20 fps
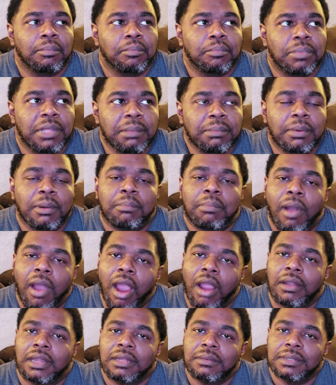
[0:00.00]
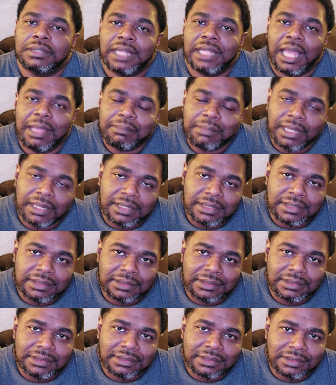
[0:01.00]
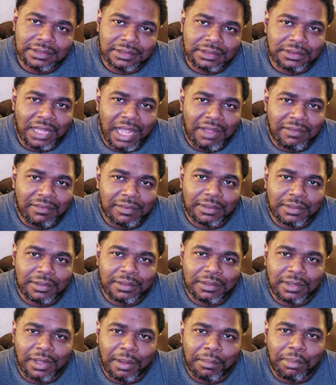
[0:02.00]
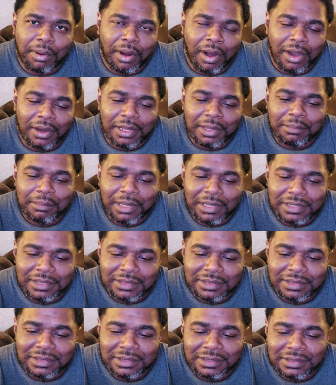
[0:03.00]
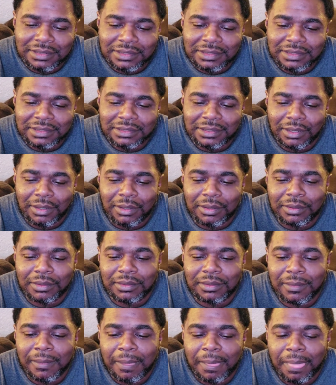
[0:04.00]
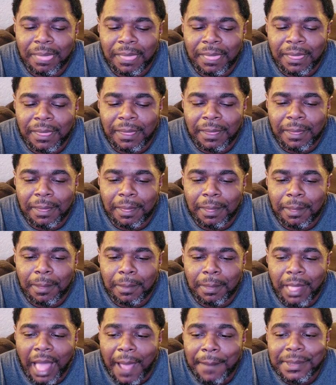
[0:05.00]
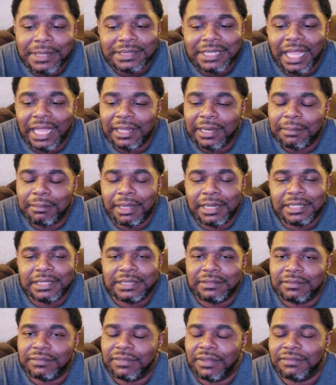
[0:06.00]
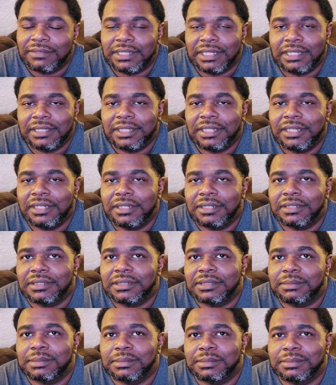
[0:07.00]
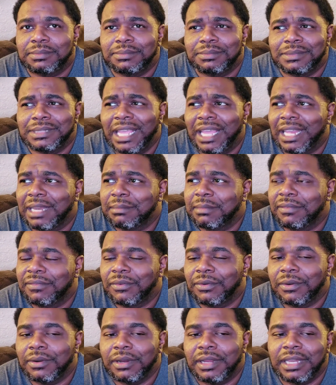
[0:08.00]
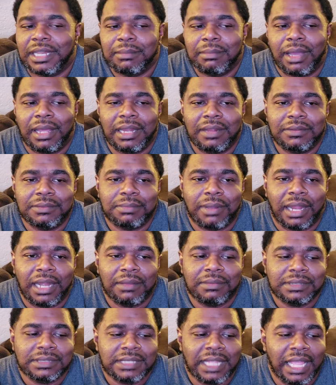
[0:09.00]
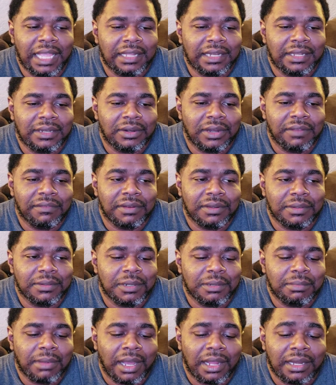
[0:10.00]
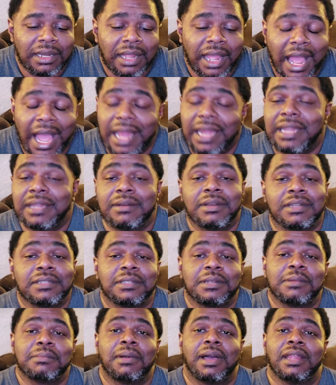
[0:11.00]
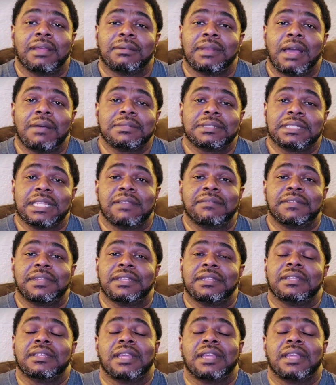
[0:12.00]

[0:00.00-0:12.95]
people party with that medicine. So you have a party medicine. So I've been taking the medicine for 15 years, taking it before anybody probably was taking it or even knew about it. I didn't know nothing about it when I was giving it.